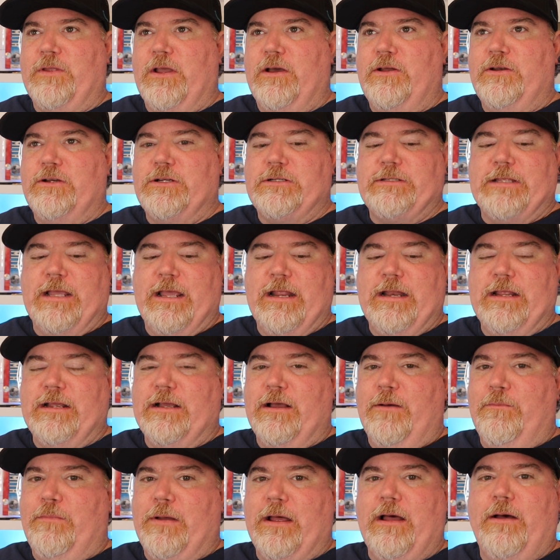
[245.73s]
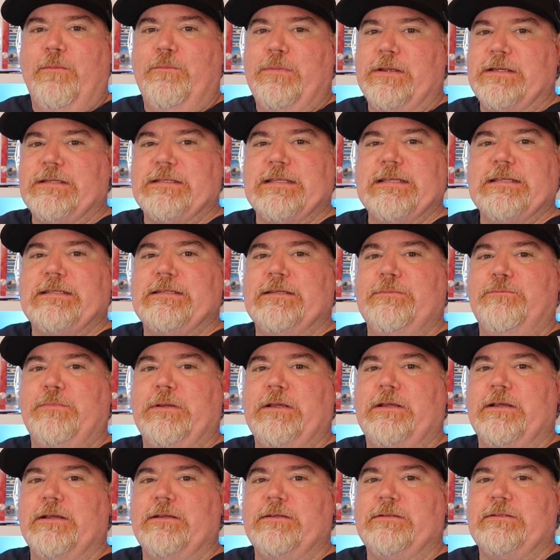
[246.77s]
understanding about business,
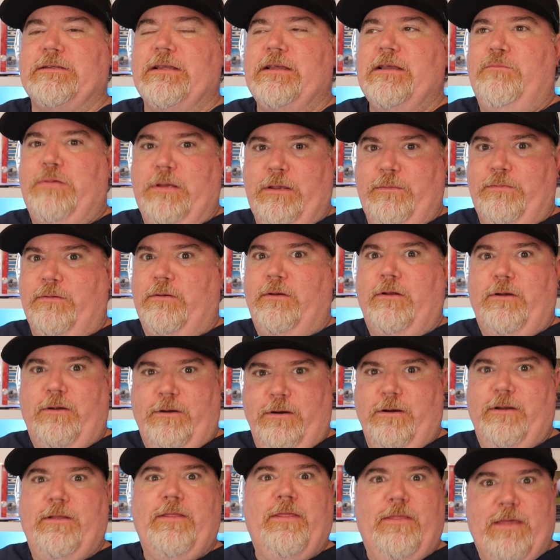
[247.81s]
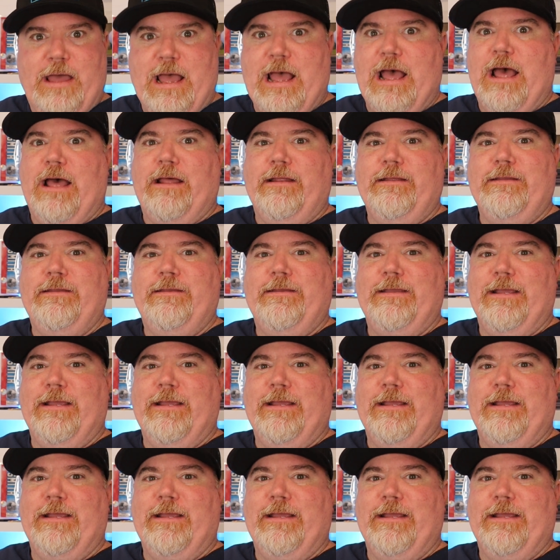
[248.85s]
because people are that.